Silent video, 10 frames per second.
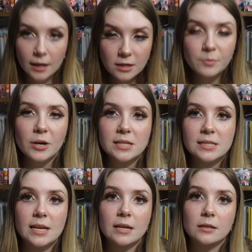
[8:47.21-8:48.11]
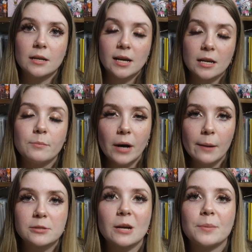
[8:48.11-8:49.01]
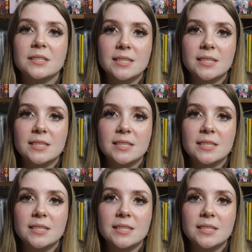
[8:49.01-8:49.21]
in the price scanner and it pops up and